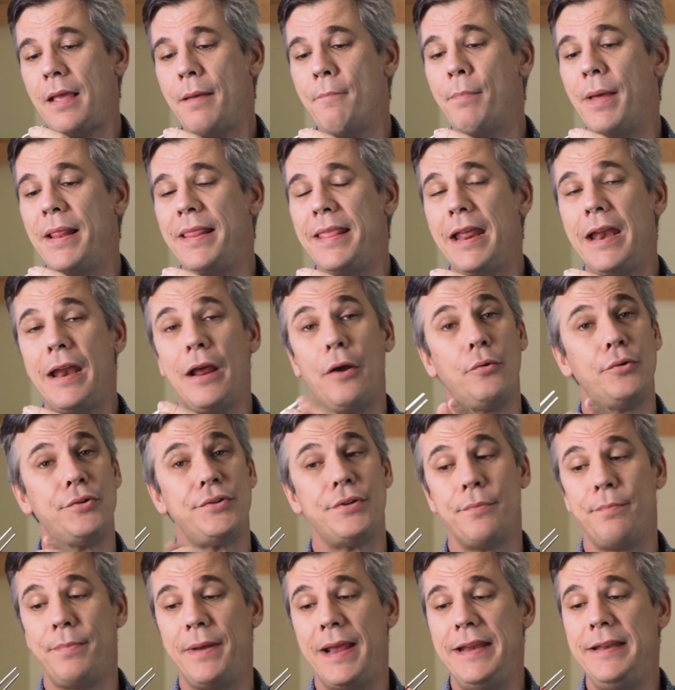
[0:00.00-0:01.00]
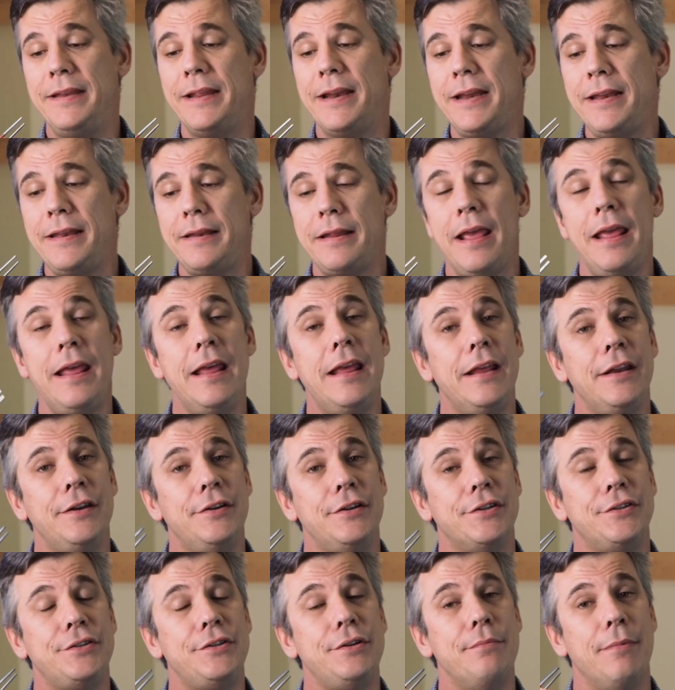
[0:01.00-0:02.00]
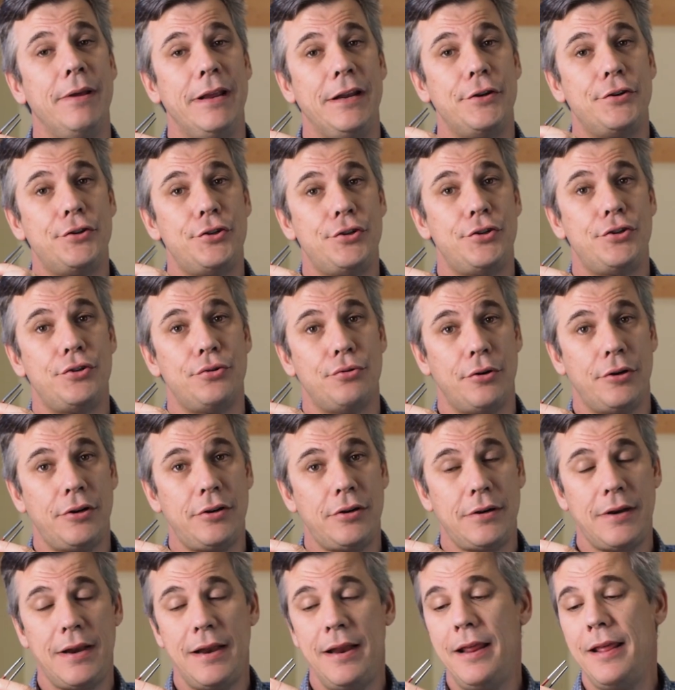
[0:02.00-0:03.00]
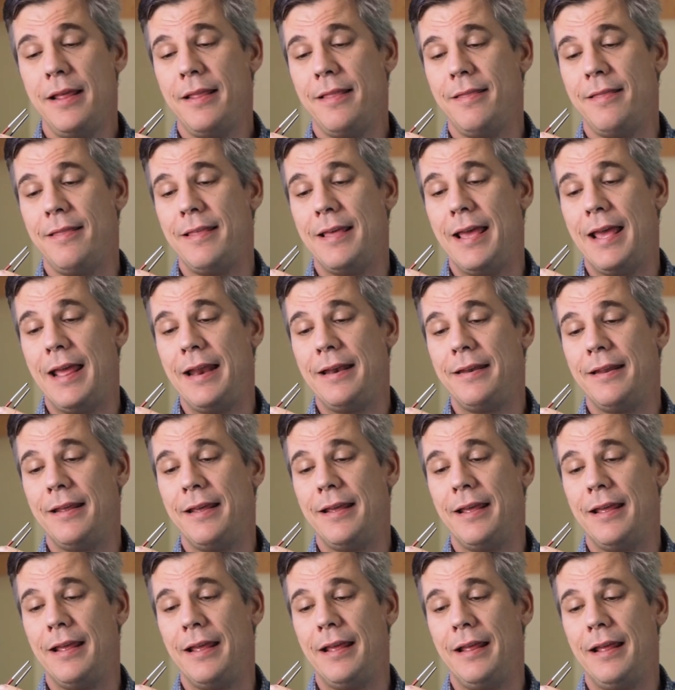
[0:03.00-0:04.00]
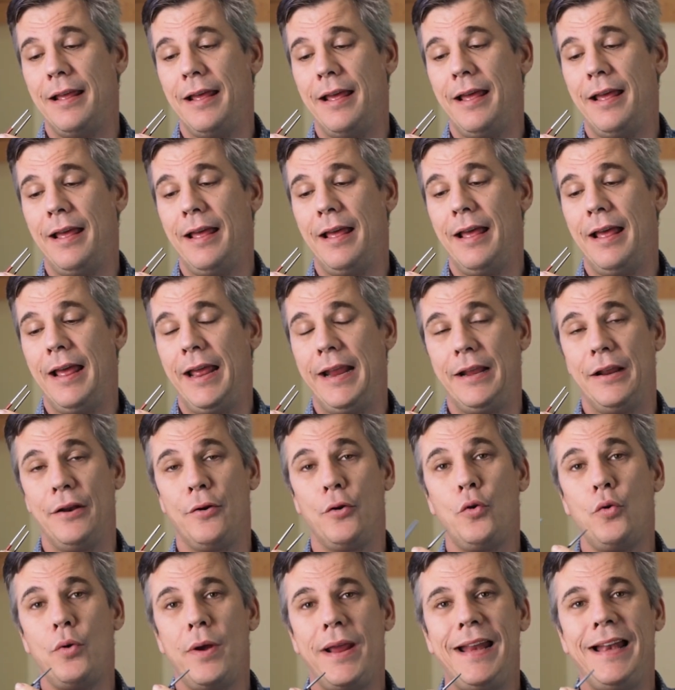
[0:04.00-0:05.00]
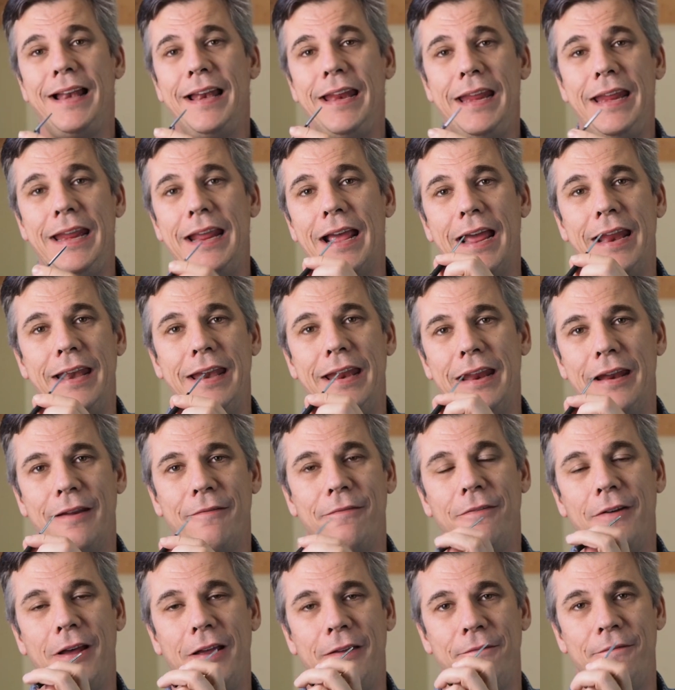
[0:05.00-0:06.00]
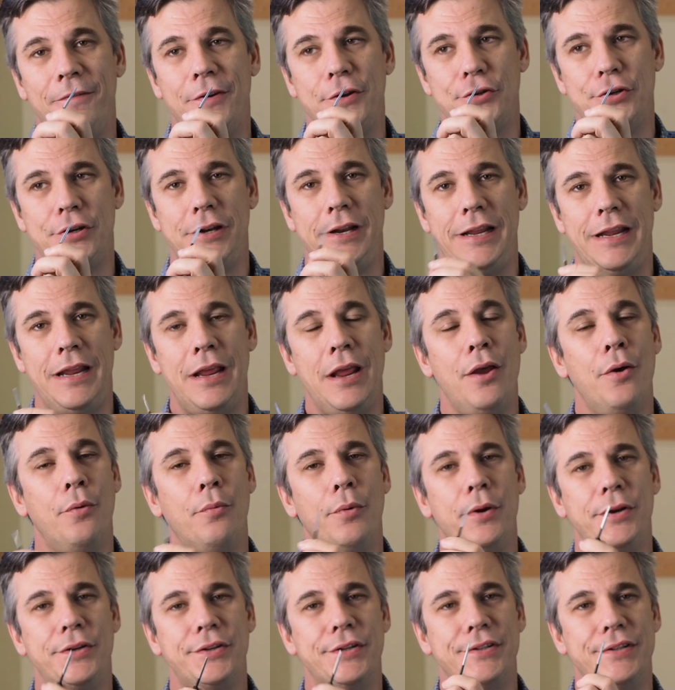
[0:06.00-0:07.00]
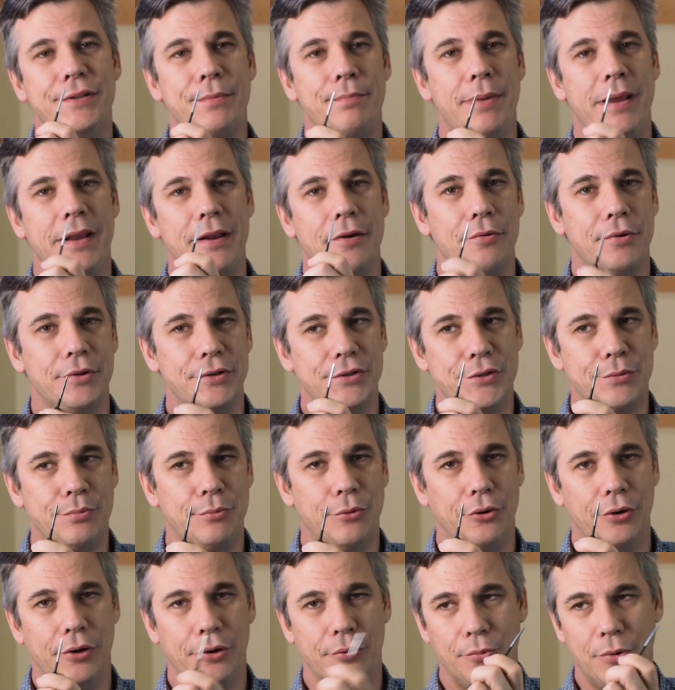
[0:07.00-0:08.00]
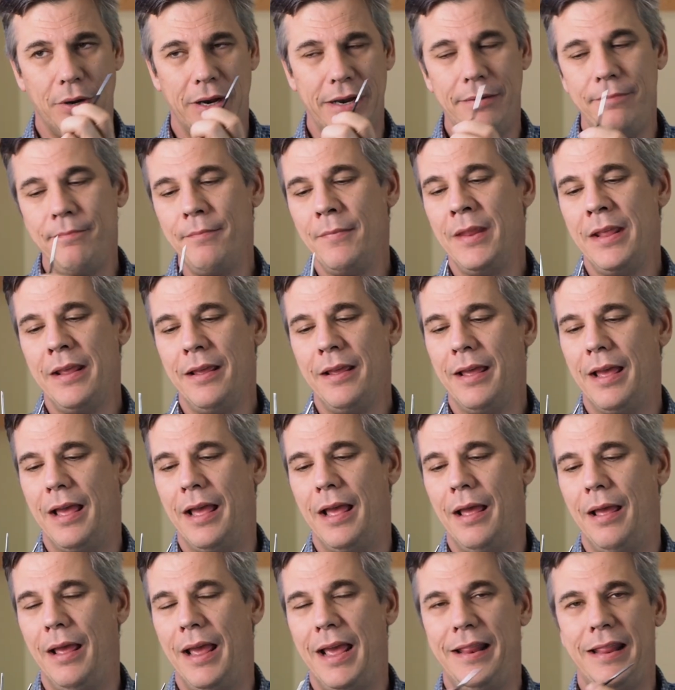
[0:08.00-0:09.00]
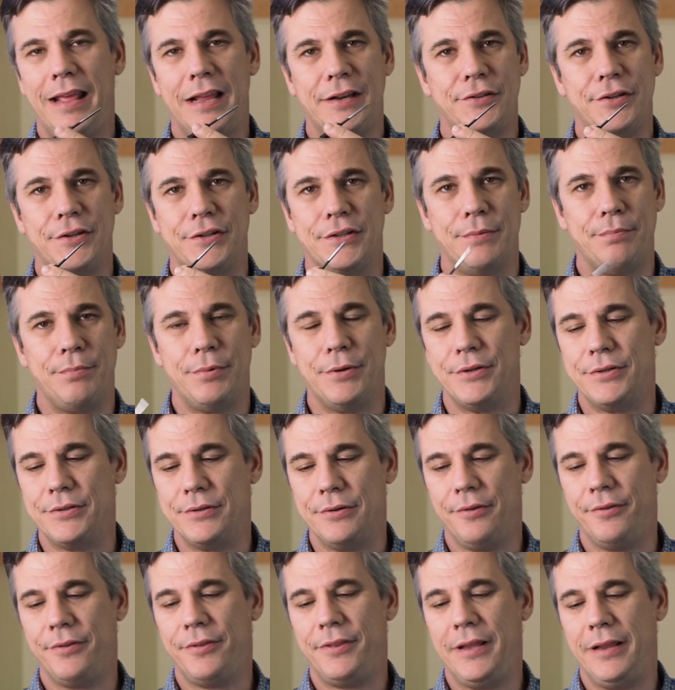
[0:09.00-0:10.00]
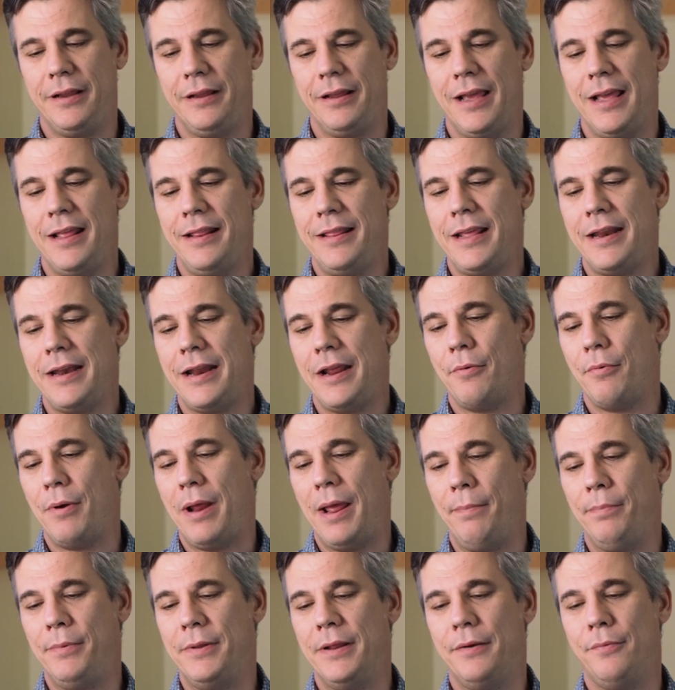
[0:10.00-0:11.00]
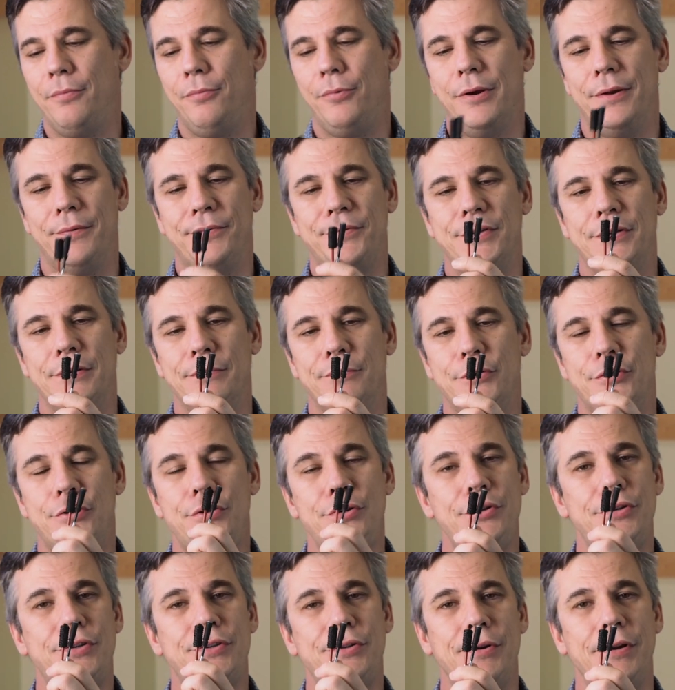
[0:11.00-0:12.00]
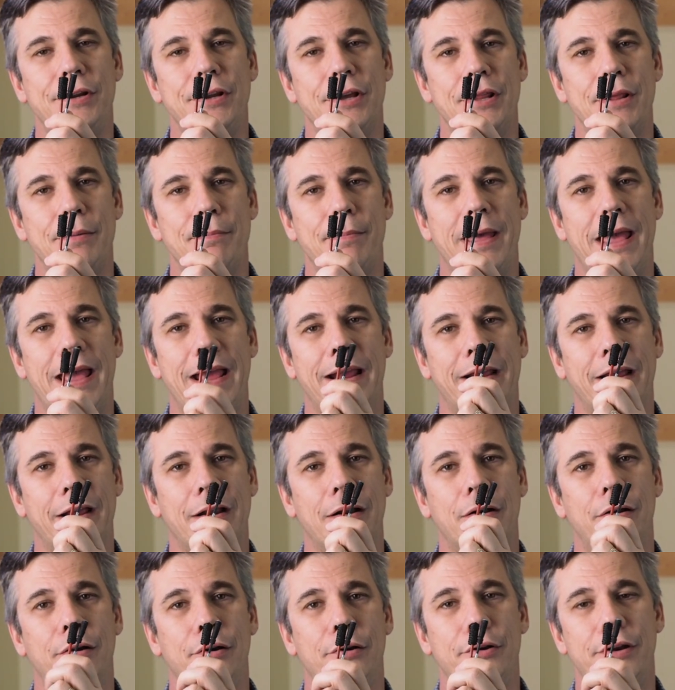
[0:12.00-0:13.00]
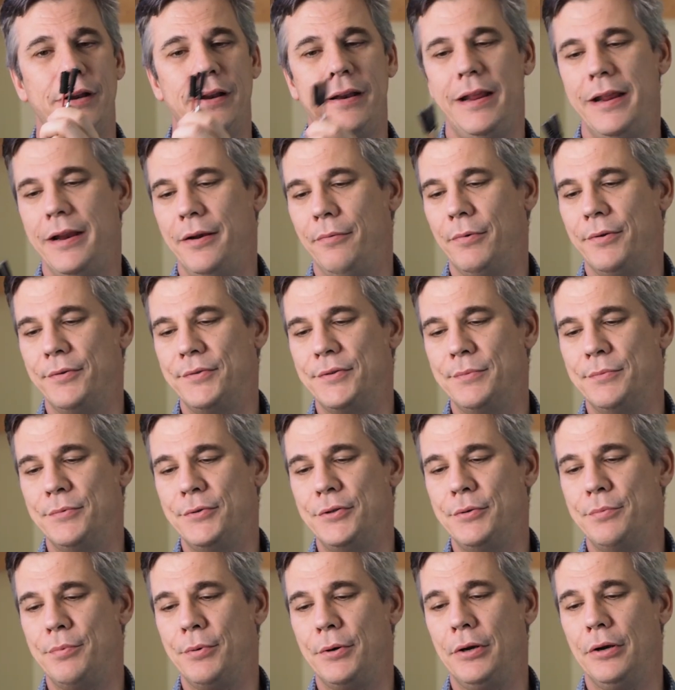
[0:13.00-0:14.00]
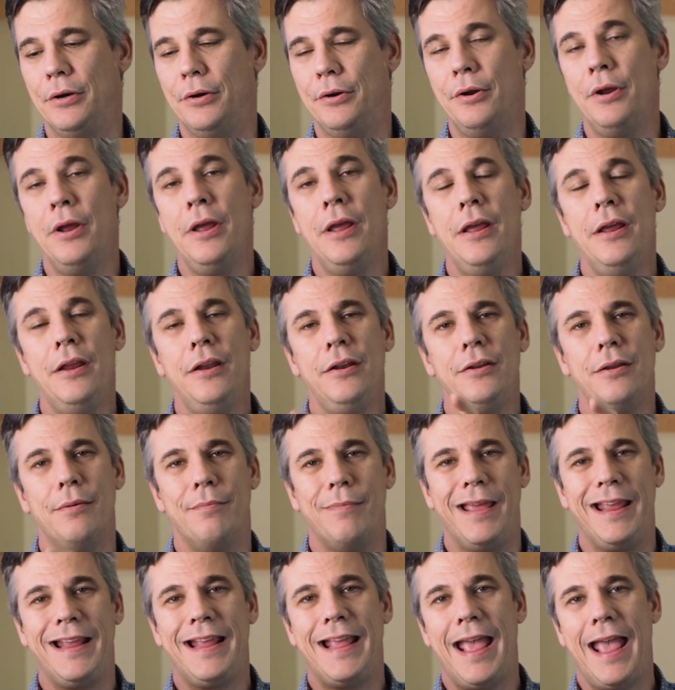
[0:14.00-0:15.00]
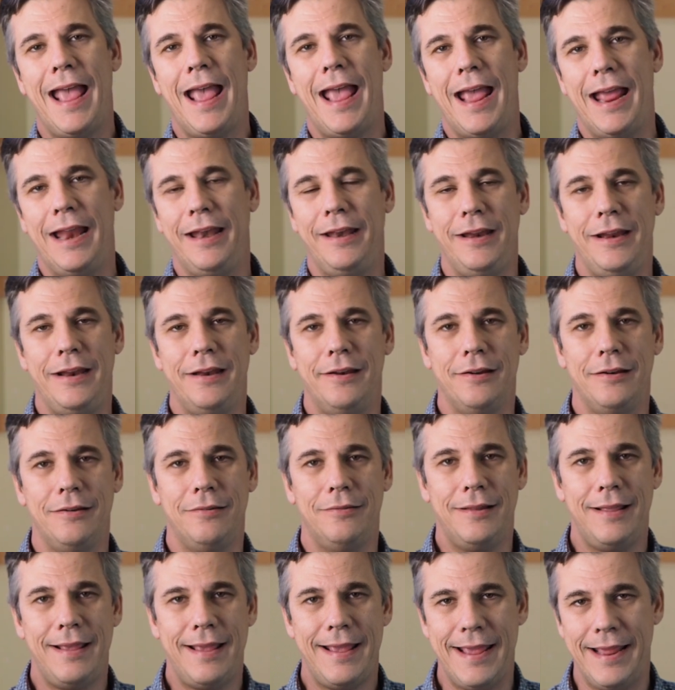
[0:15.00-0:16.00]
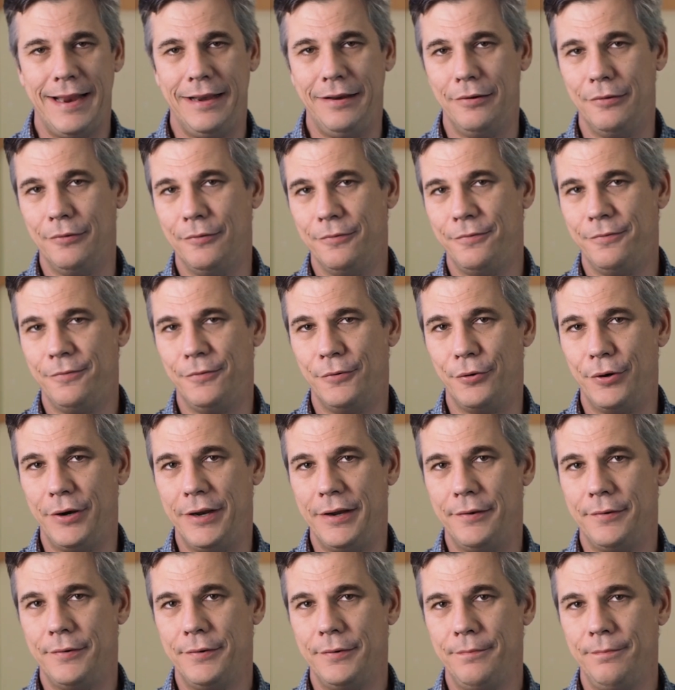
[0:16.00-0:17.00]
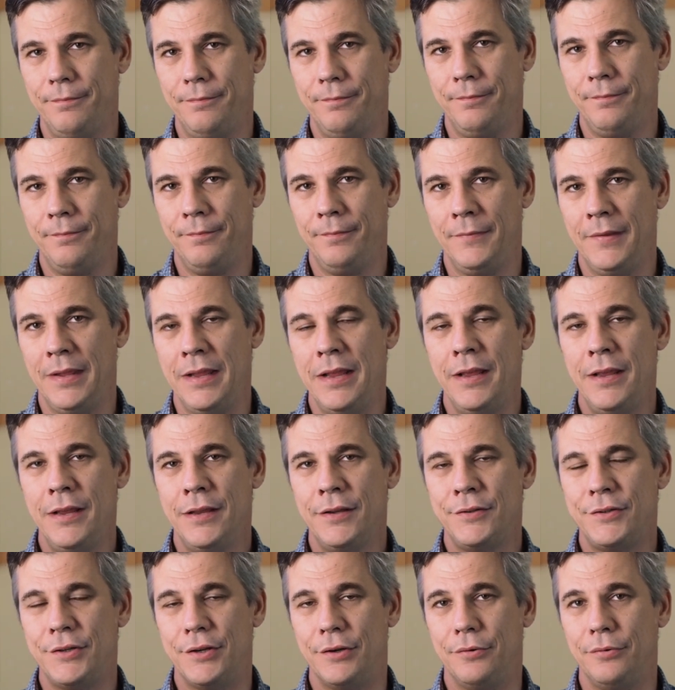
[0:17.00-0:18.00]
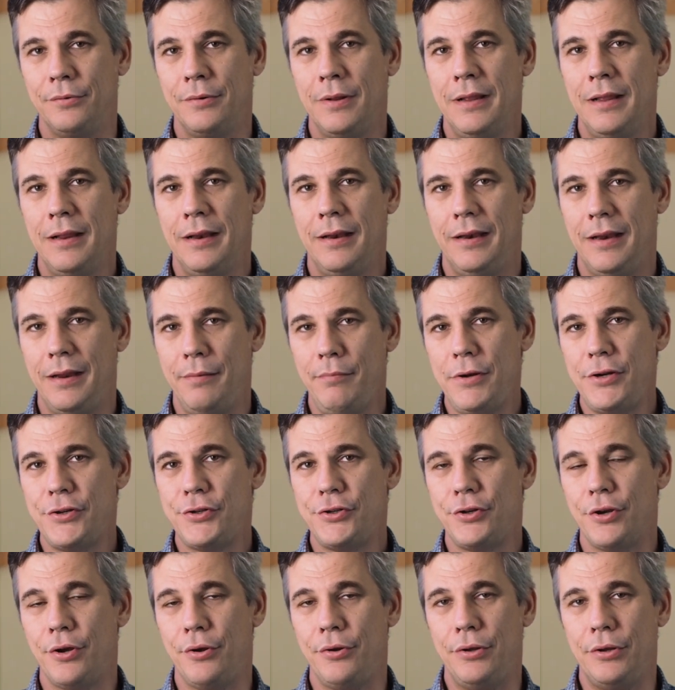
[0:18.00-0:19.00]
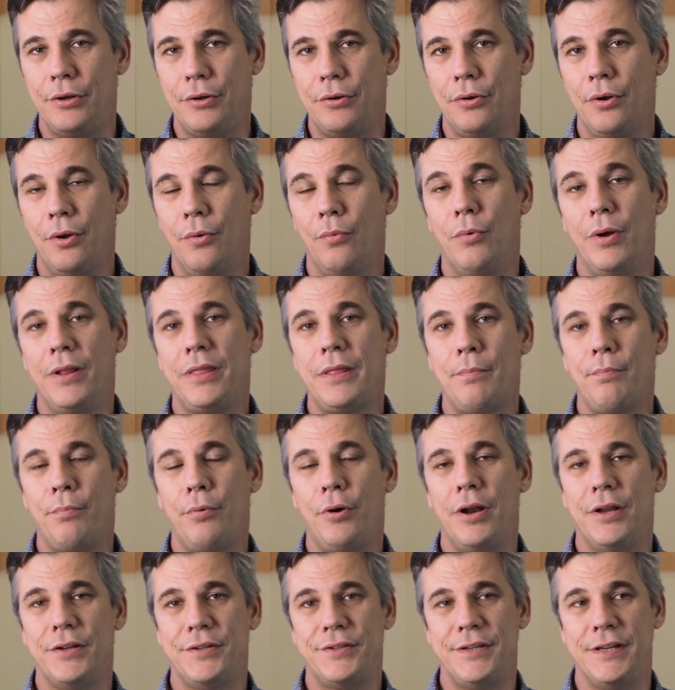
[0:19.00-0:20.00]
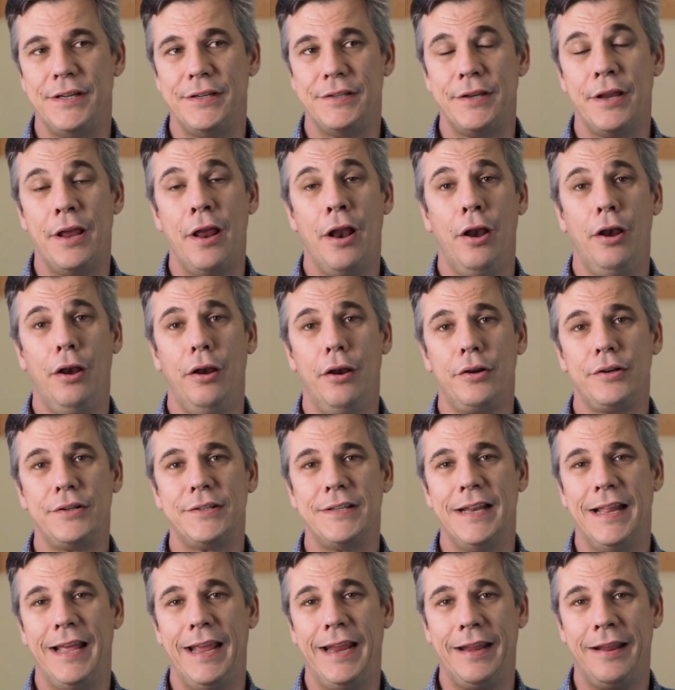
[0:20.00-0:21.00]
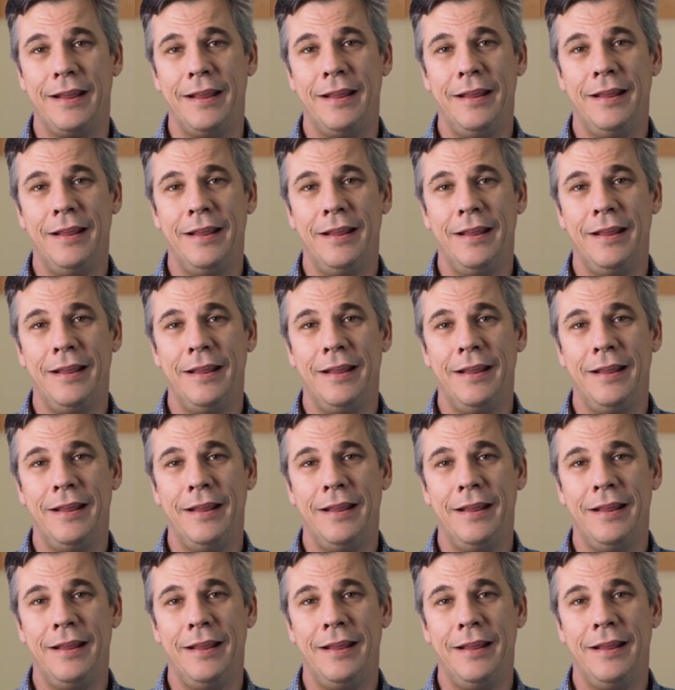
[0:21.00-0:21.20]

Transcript: But then I also painted it just to make sure that uh, I could quickly identify visually which is the bigger and smaller one. Uh, and that's just a personal thing. And then I wrapped it with some shoestring on the back and glued it in with some super glue to make a handy little handle for it. So let me show you what the process looks like